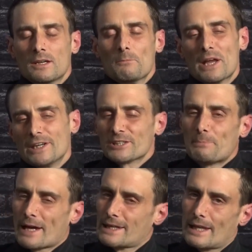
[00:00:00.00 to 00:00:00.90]
Many are
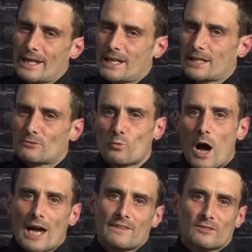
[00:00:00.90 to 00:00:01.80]
speculating as
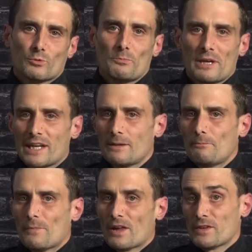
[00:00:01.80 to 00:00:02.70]
why this would be,
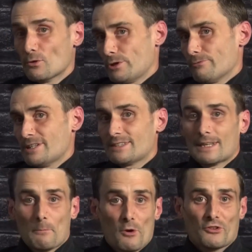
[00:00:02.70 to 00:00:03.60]
and the only reason
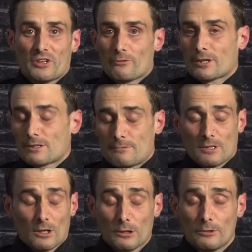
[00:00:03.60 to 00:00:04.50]
that most are
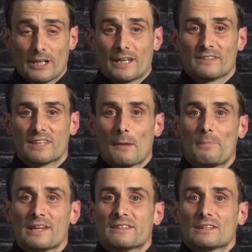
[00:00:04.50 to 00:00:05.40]
concluding is that
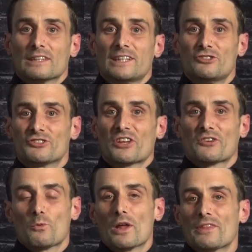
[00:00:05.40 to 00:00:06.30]
basically he just
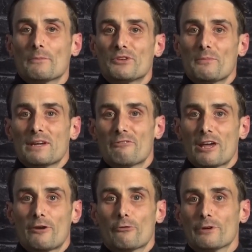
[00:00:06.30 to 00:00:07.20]
doesn't want them to be
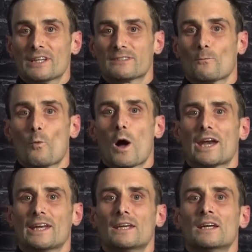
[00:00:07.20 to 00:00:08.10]
vetted, or he doesn't want
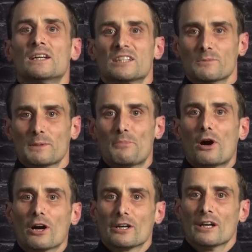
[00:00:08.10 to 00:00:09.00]
it to be
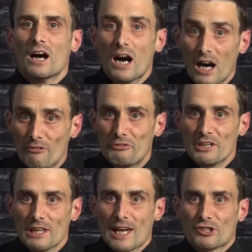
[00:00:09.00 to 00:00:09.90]
part of the
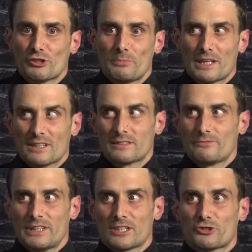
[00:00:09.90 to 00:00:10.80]
election because
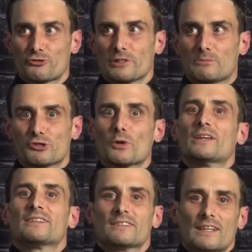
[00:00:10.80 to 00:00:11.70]
of the extreme
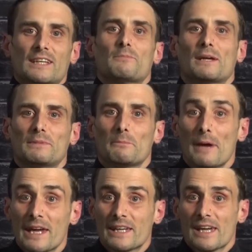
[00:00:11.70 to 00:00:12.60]
choices that he may be
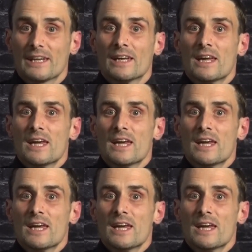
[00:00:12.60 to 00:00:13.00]
making